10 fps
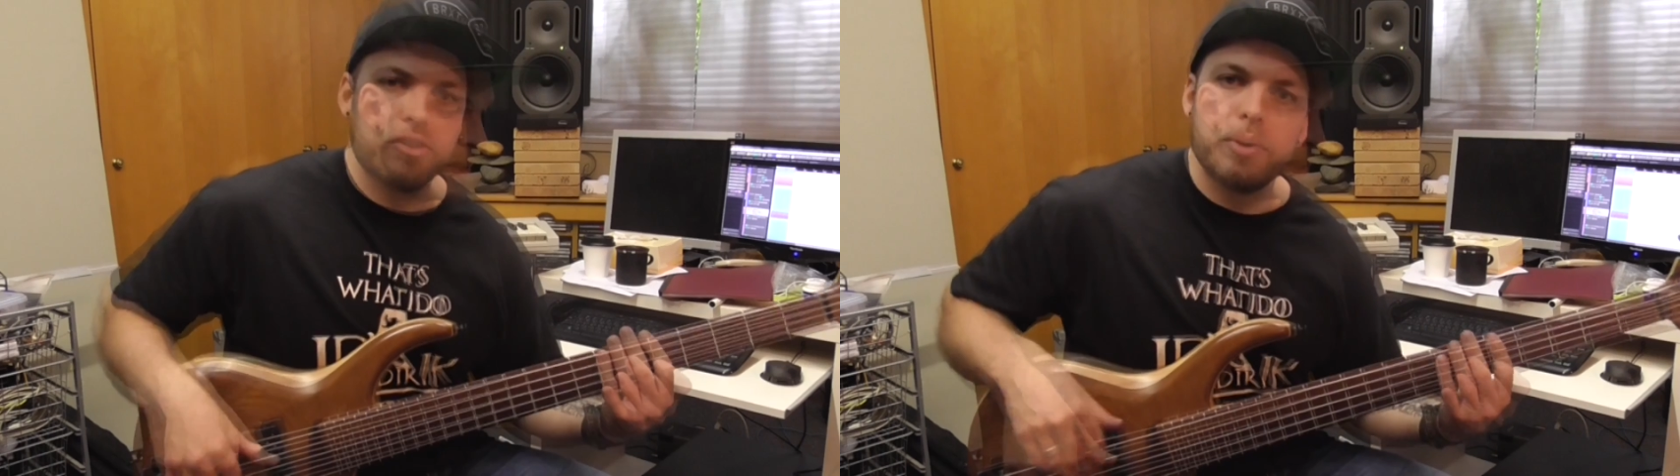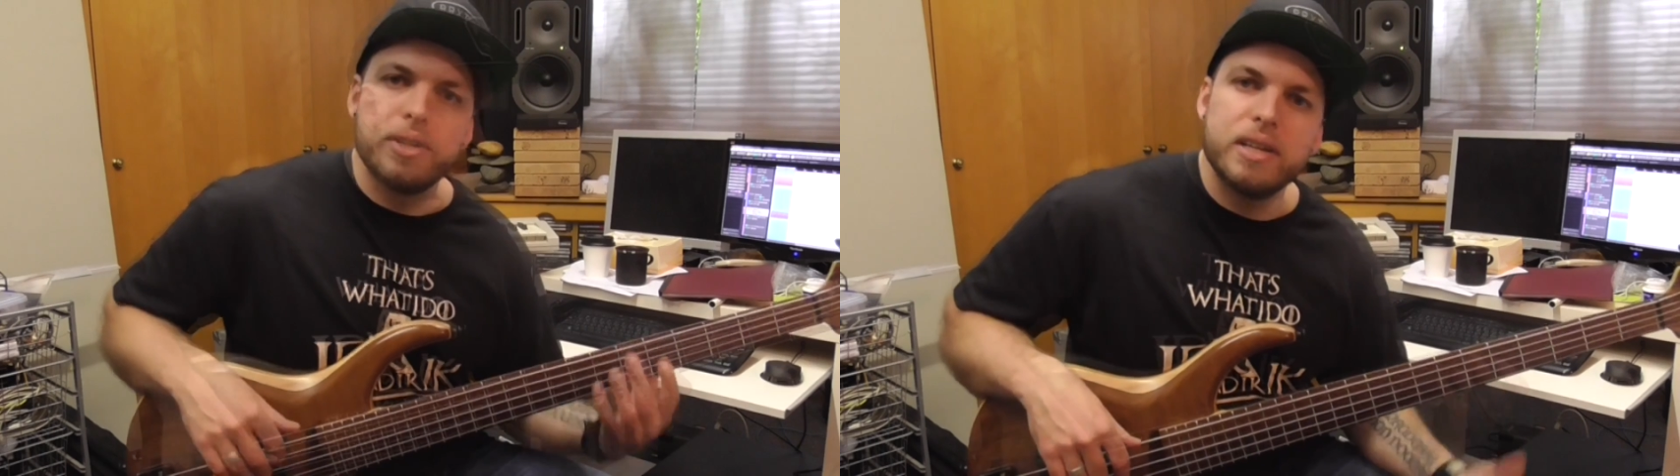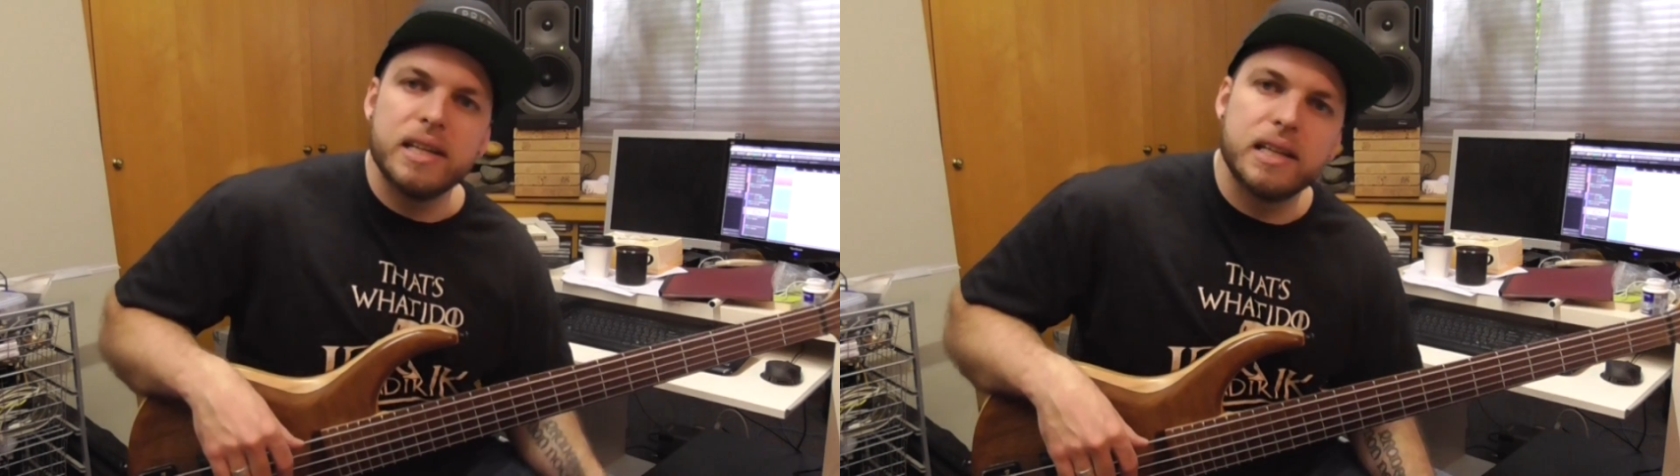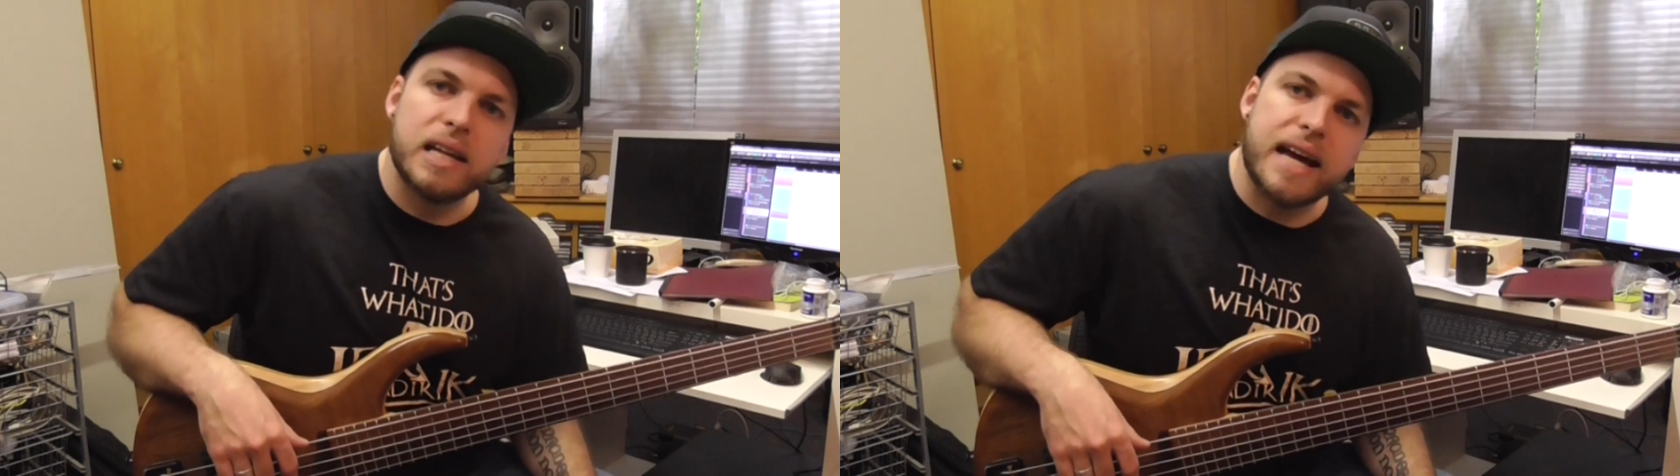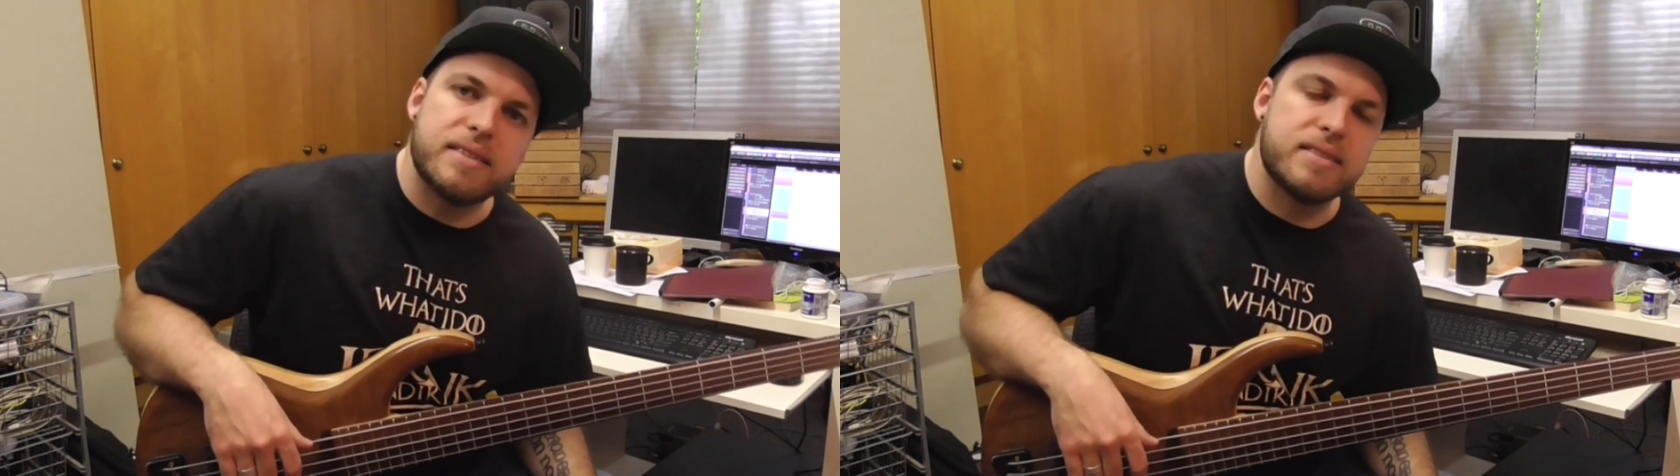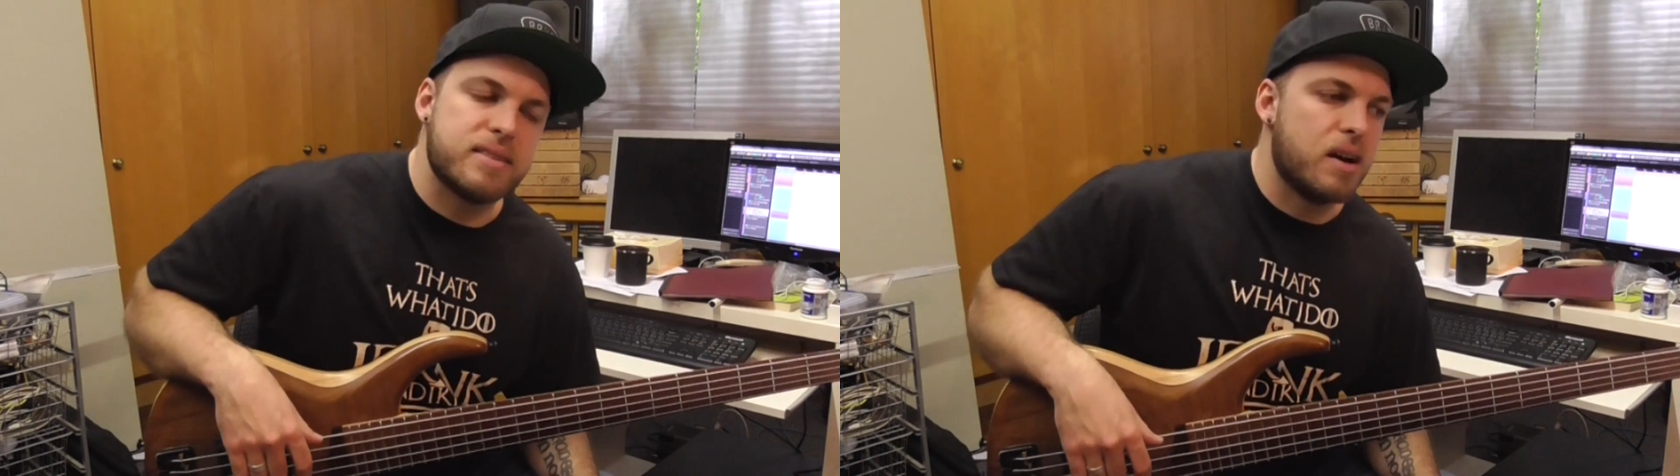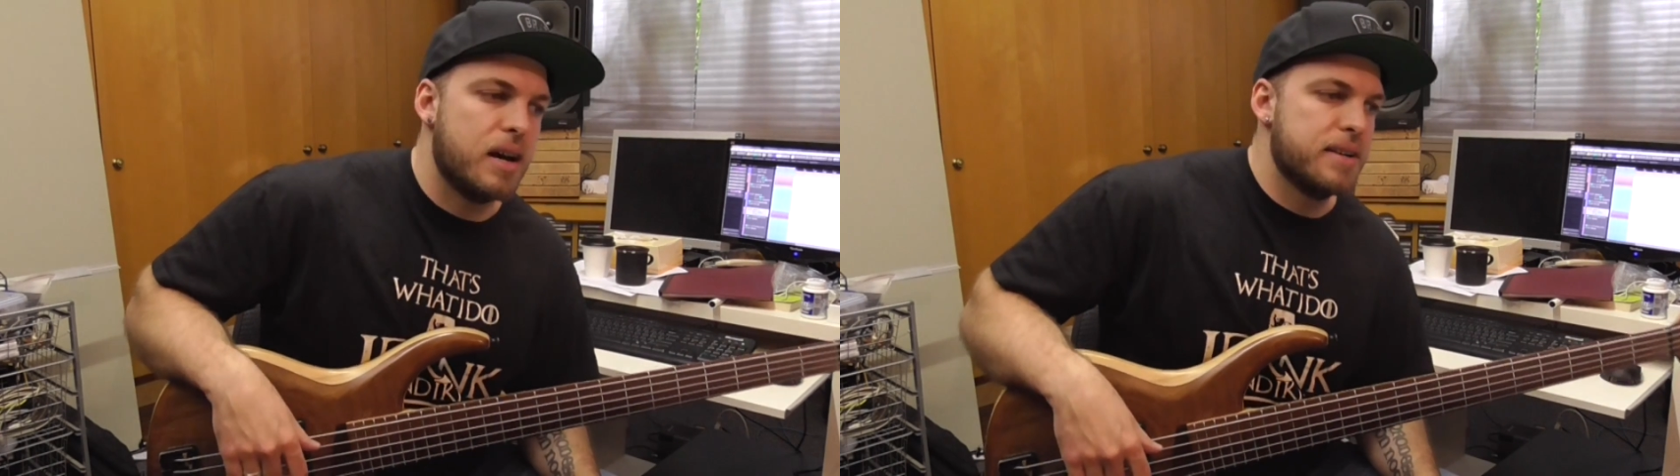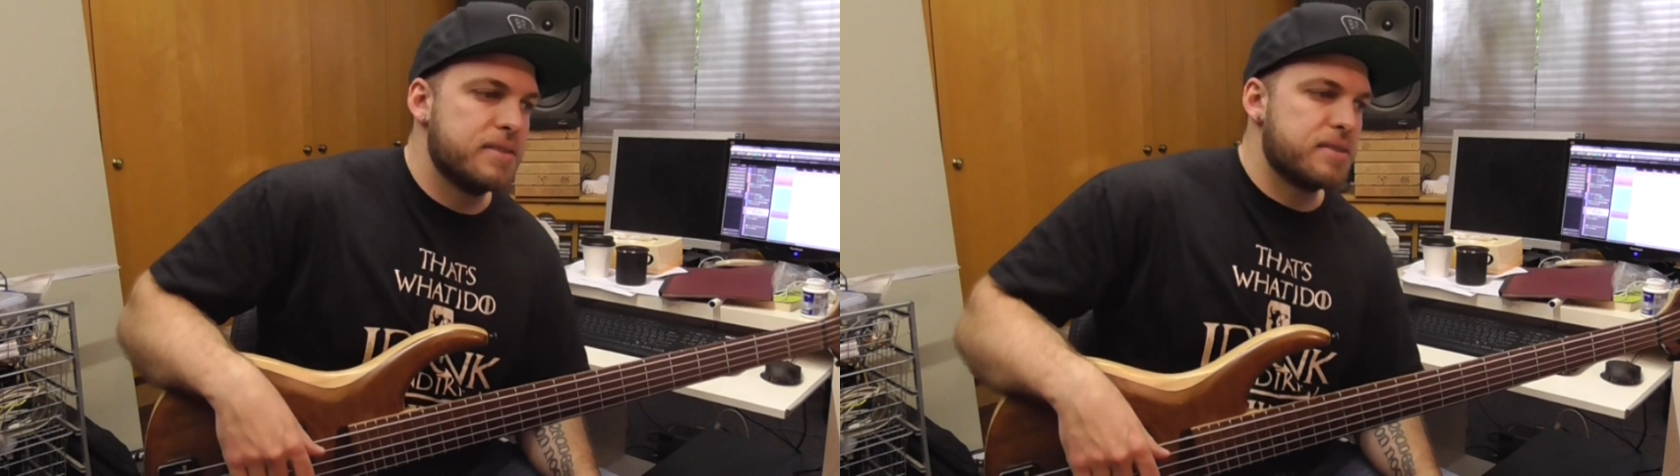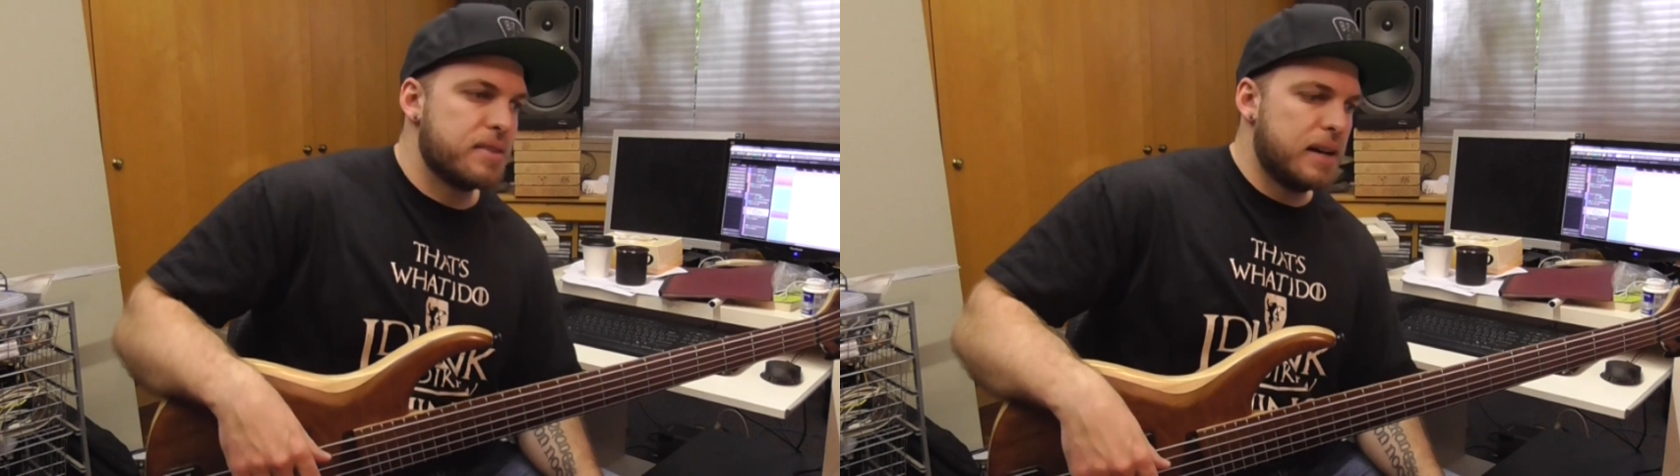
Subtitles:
So we did a little exercise.